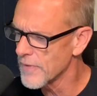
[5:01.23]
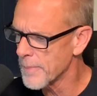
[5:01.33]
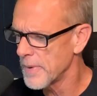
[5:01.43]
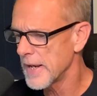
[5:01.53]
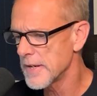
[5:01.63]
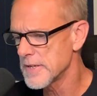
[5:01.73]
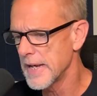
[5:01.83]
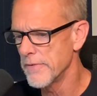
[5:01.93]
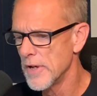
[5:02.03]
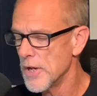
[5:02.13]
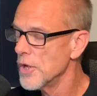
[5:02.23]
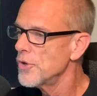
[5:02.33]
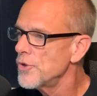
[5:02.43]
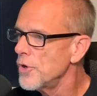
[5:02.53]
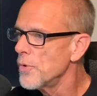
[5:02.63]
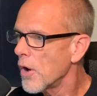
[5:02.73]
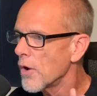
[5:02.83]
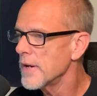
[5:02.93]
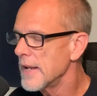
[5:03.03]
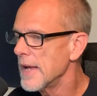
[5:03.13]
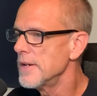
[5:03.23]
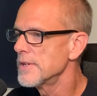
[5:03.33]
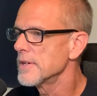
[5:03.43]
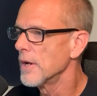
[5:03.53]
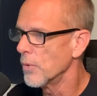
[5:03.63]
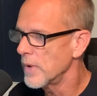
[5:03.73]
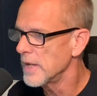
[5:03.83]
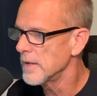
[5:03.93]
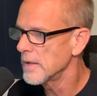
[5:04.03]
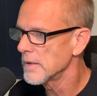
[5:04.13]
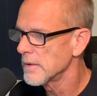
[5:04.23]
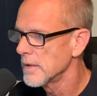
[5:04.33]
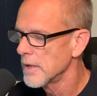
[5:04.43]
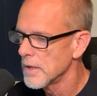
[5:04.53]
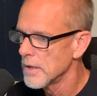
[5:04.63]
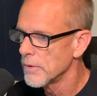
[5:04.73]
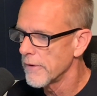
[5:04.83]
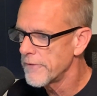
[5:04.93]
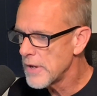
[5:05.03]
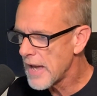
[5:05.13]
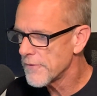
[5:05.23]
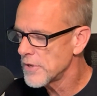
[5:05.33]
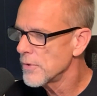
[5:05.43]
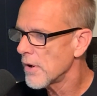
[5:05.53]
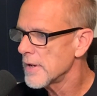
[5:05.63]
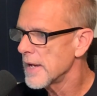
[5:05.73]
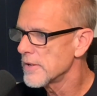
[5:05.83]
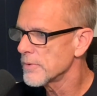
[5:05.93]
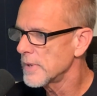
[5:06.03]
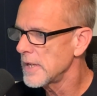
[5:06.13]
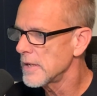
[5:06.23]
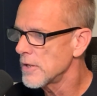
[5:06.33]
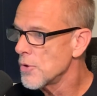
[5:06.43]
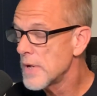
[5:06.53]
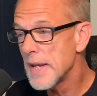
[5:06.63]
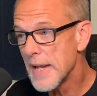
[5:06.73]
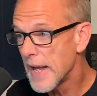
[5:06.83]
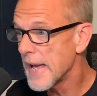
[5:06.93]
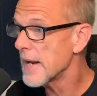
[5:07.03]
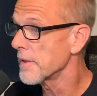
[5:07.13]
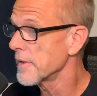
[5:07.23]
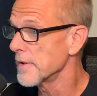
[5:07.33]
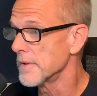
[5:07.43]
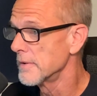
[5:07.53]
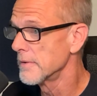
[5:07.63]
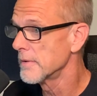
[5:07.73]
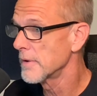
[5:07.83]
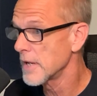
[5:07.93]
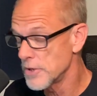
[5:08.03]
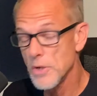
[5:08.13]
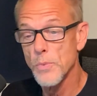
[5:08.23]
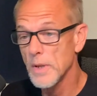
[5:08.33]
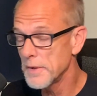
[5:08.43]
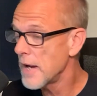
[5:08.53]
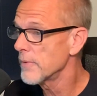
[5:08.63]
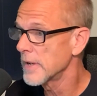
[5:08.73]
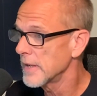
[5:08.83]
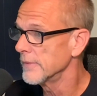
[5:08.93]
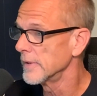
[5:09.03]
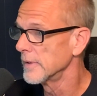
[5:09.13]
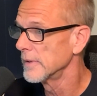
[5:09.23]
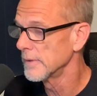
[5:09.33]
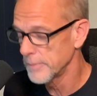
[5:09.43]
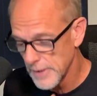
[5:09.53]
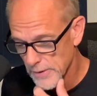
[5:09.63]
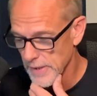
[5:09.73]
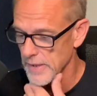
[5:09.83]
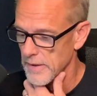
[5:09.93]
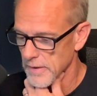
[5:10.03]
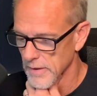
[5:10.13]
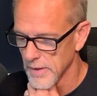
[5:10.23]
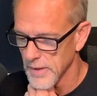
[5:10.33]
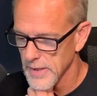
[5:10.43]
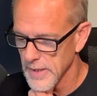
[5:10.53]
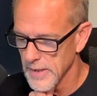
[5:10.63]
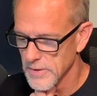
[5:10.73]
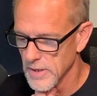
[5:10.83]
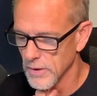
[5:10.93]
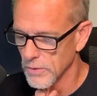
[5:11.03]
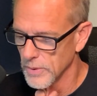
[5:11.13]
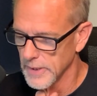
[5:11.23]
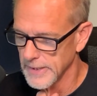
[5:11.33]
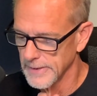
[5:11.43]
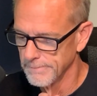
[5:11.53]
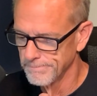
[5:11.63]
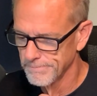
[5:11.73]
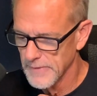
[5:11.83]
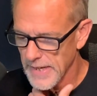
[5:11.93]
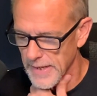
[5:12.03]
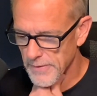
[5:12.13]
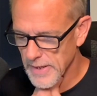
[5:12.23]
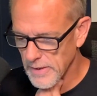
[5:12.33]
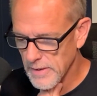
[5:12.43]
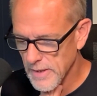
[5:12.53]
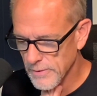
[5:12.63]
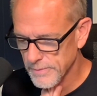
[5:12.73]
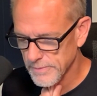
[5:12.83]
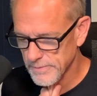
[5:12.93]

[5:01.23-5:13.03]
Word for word: our plans have two hard days a week mm-hmm. But if you have two hard days a week, you cannot add a third because you will not recover. Right. Period. Uh, so uh, yeah, and you know,